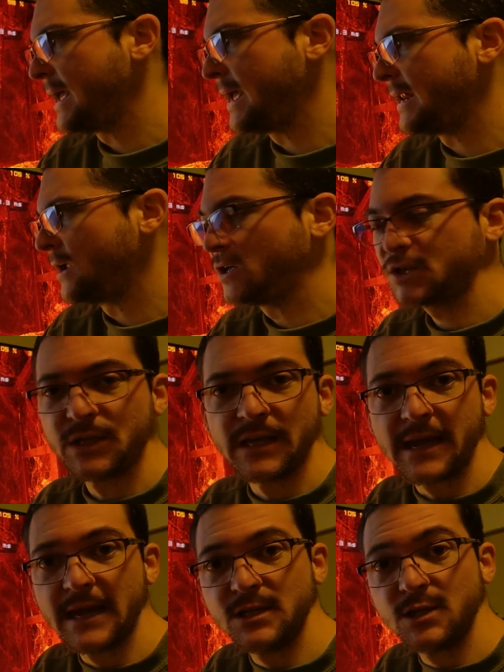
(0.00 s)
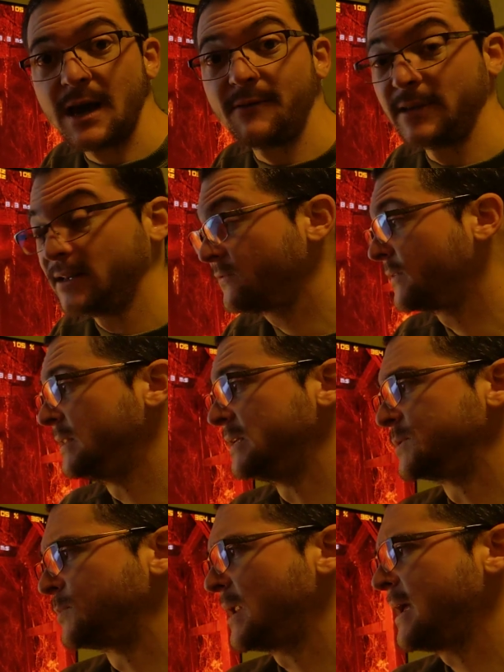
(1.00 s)
and also in case you have a different
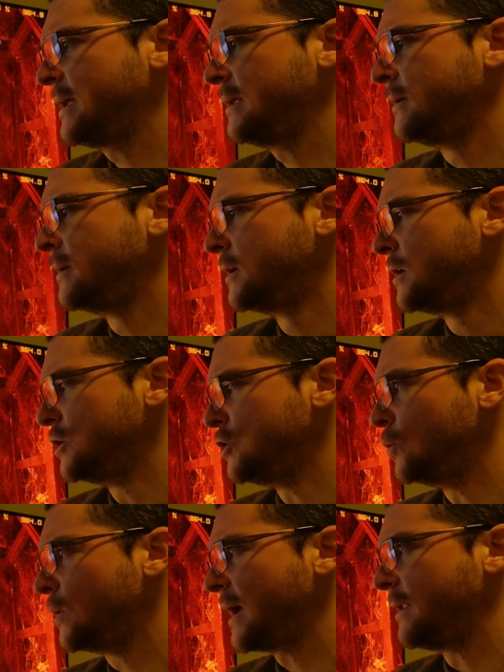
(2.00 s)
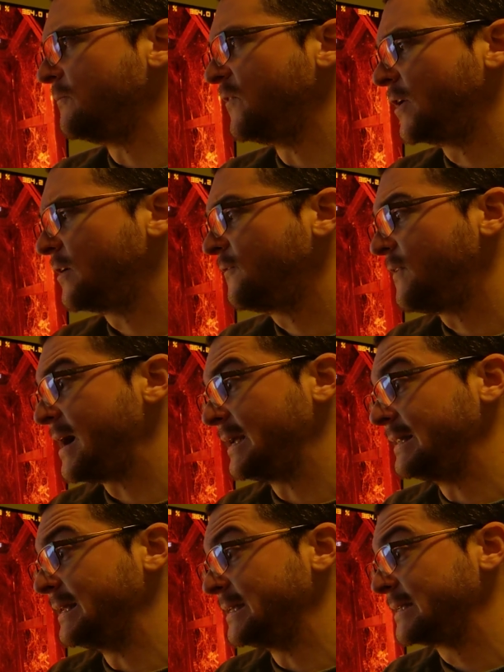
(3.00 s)
display you can verify
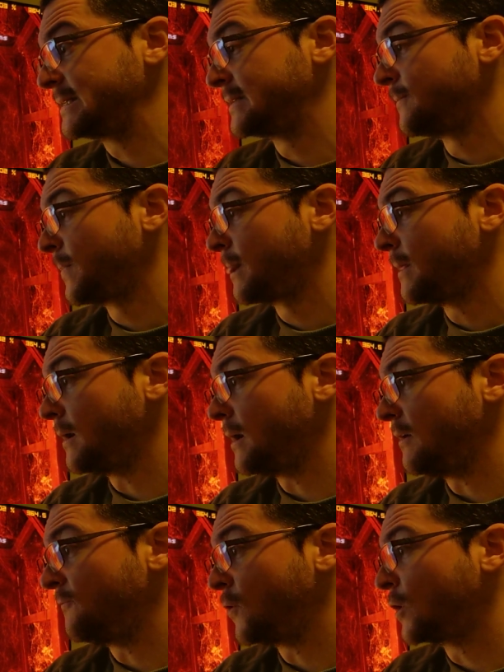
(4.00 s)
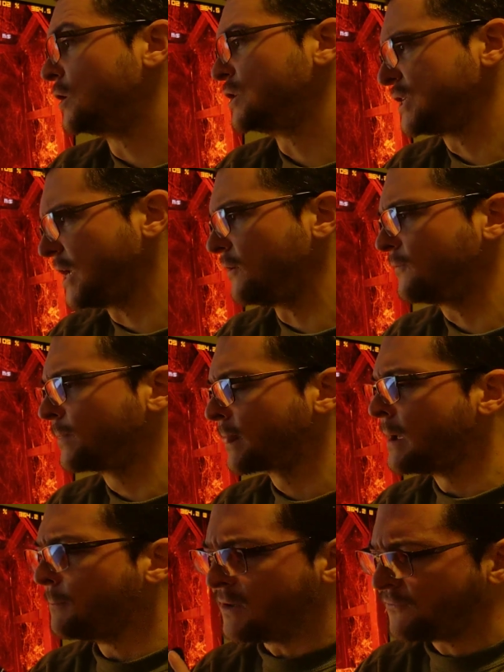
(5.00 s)
this uh, for yourself
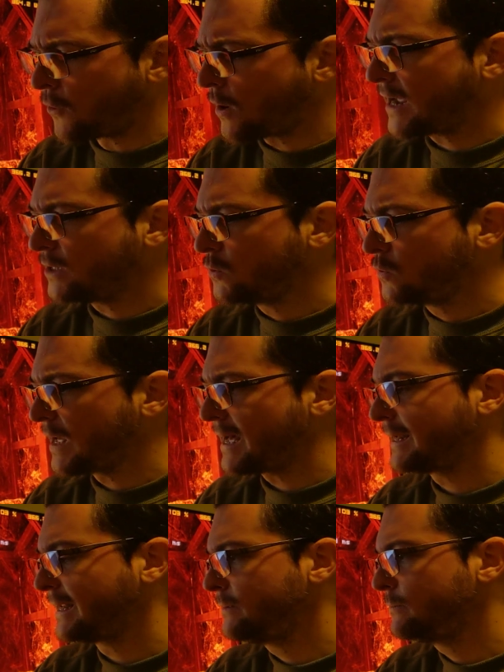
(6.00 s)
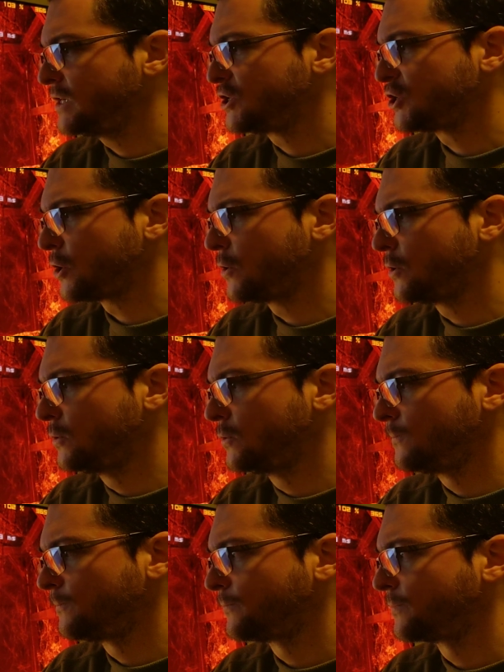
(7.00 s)
before I do that let me show
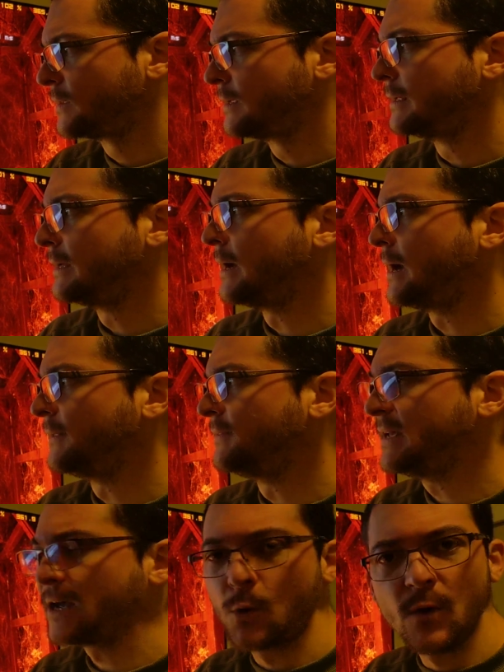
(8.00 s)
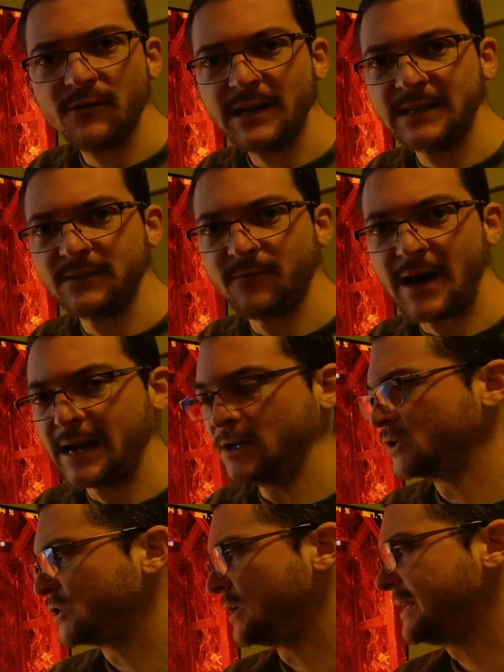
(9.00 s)
you uh, the equivalent
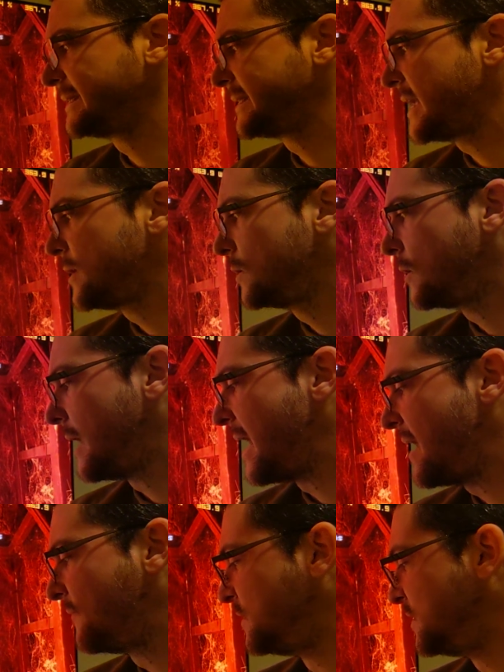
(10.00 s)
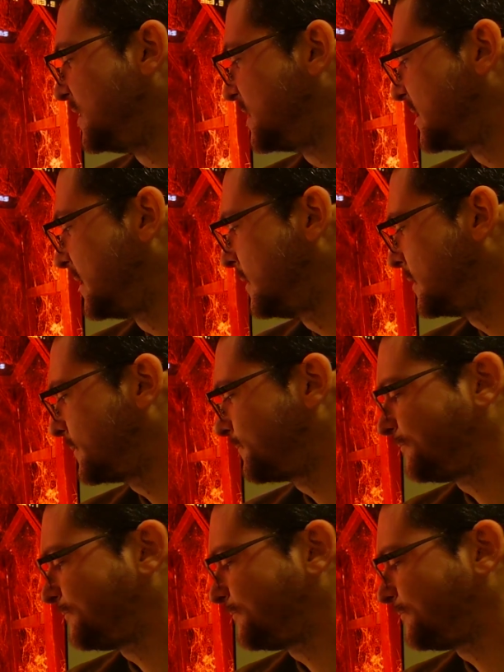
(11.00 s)
value so let's say you don't have G-Sync